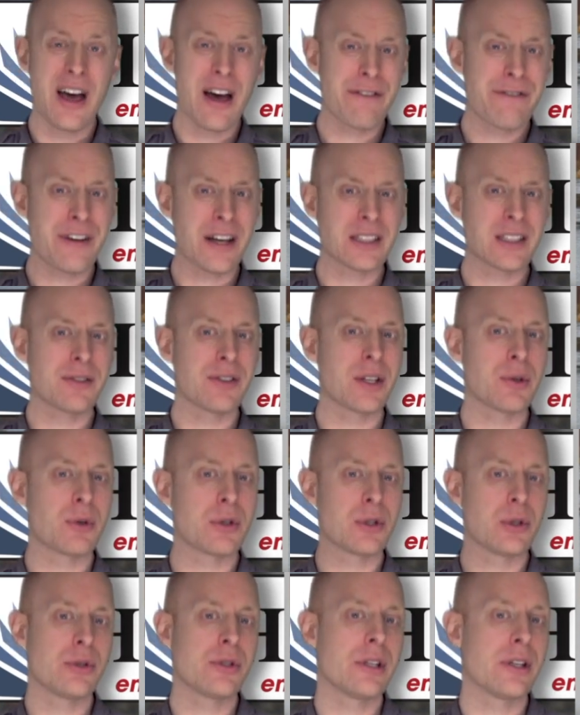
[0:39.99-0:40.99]
effectively
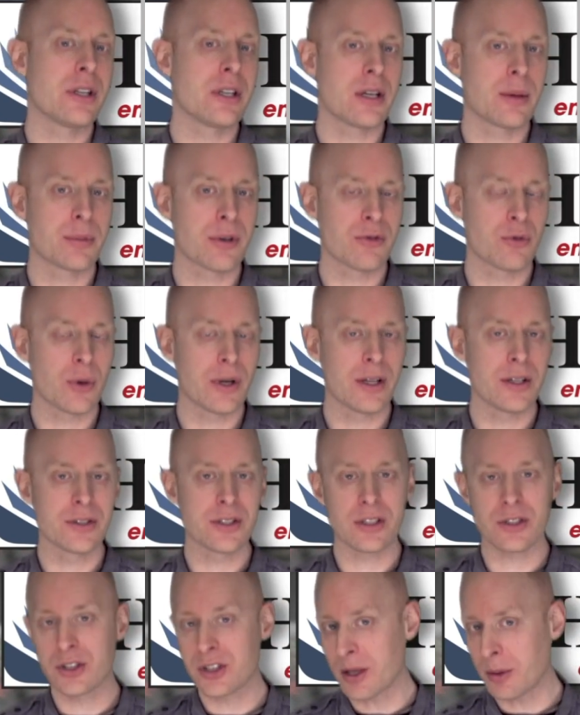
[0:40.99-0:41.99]
reducing the number of
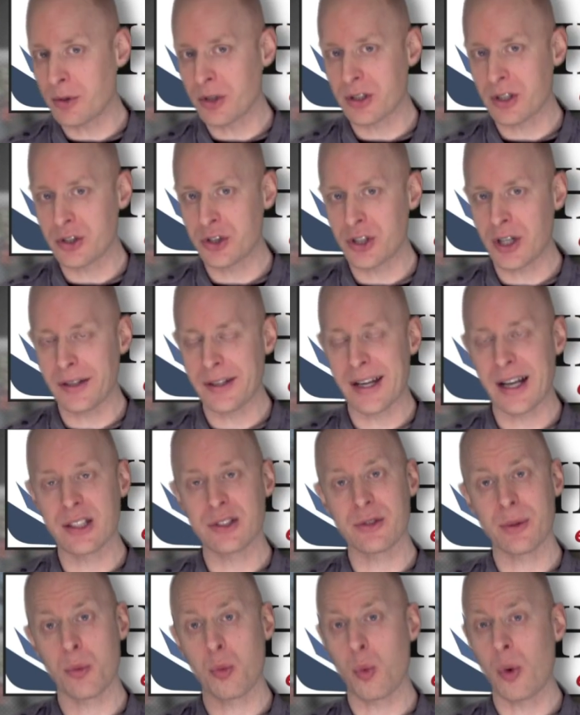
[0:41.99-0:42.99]
wells subject to
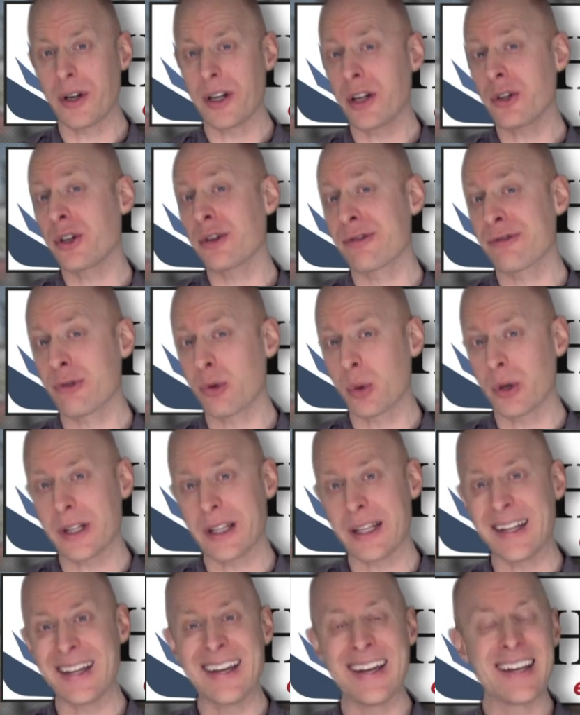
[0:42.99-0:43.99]
shutdowns from
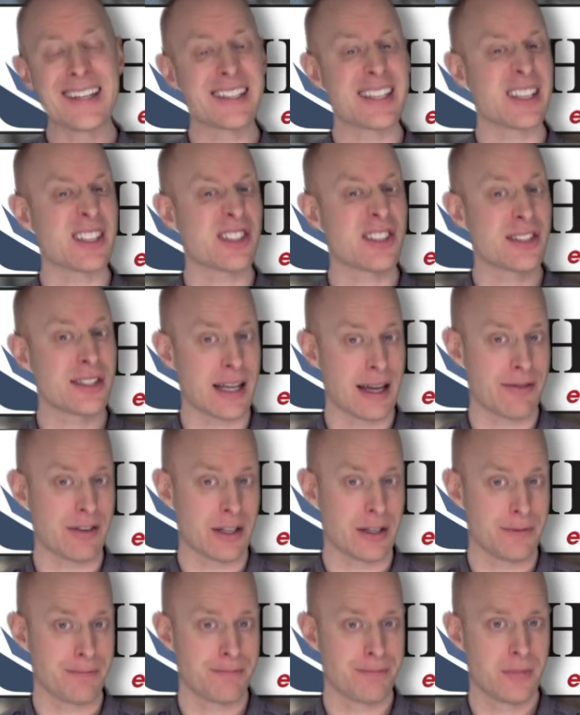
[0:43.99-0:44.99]
140 to
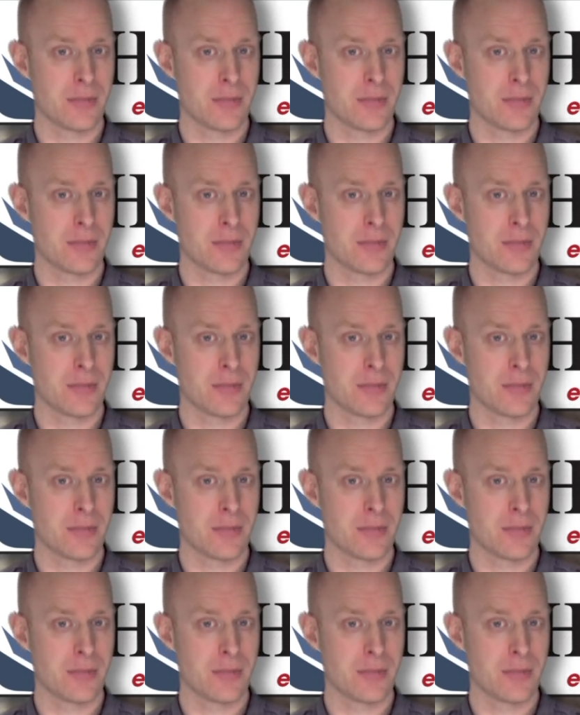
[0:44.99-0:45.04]
7.